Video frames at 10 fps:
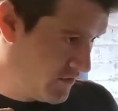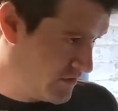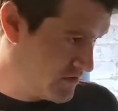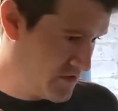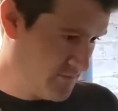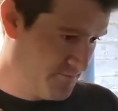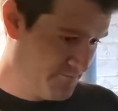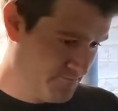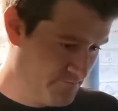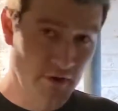It's
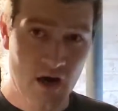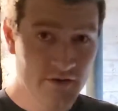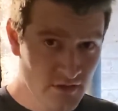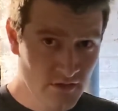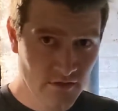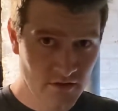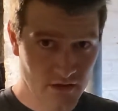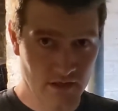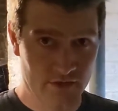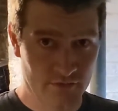bonding to the
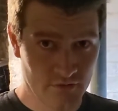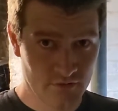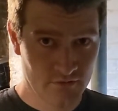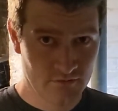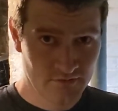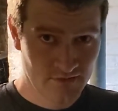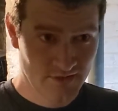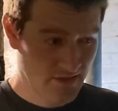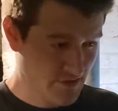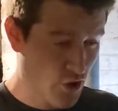concrete,
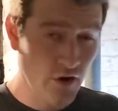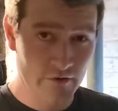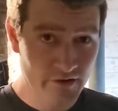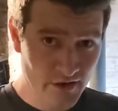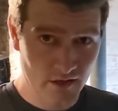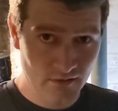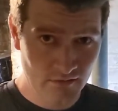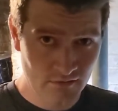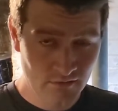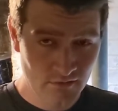it's
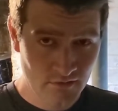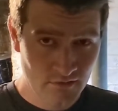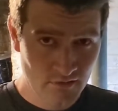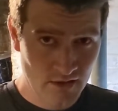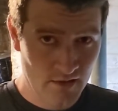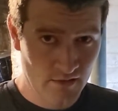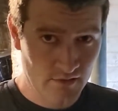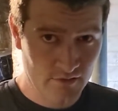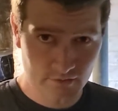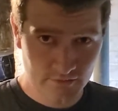hardening, and
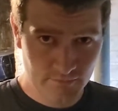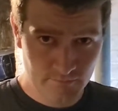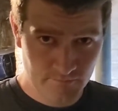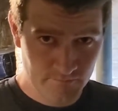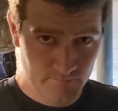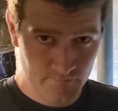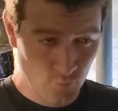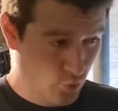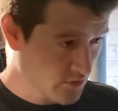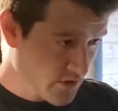it's
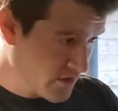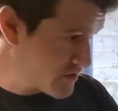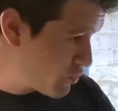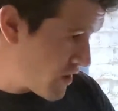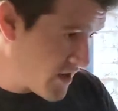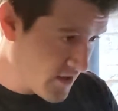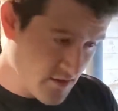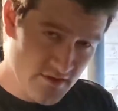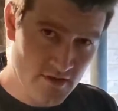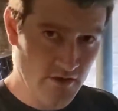working its way
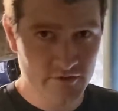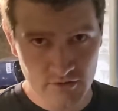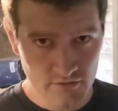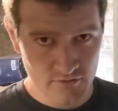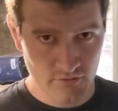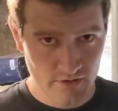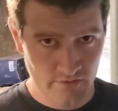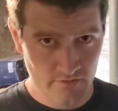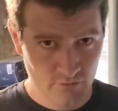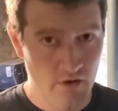into every little
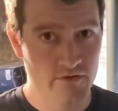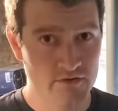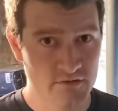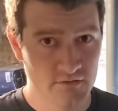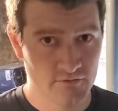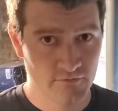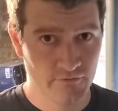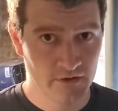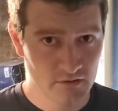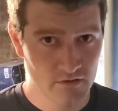crevice to
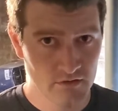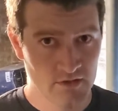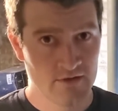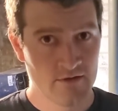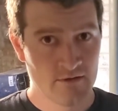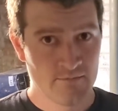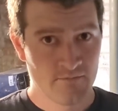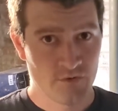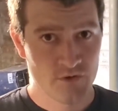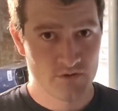fill
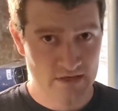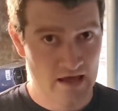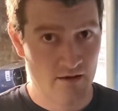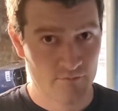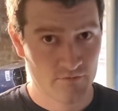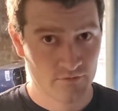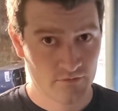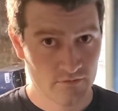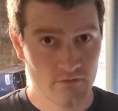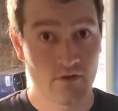those gaps
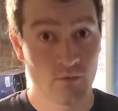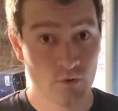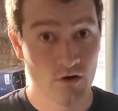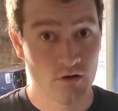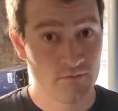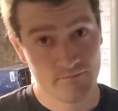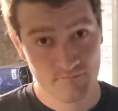in the wall.